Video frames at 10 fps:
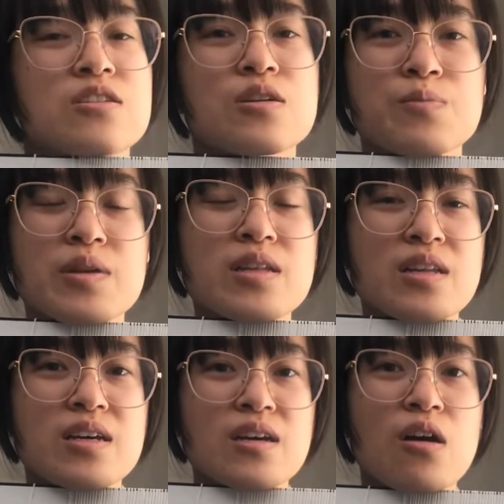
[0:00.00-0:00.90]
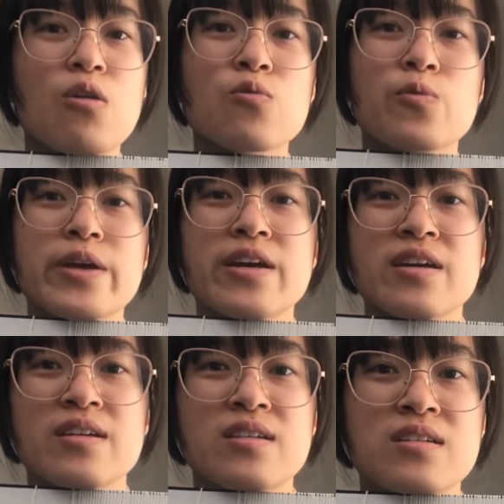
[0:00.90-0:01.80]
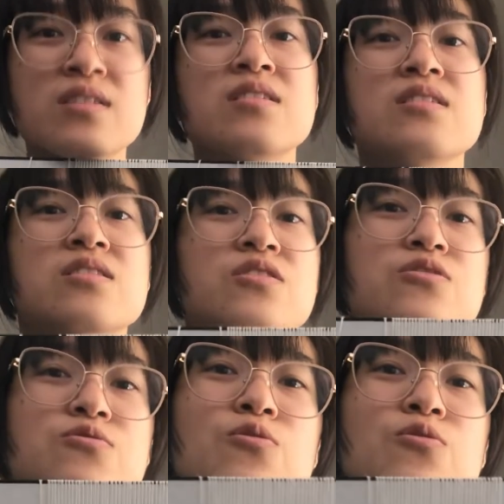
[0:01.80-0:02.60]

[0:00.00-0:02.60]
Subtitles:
took me like all week to do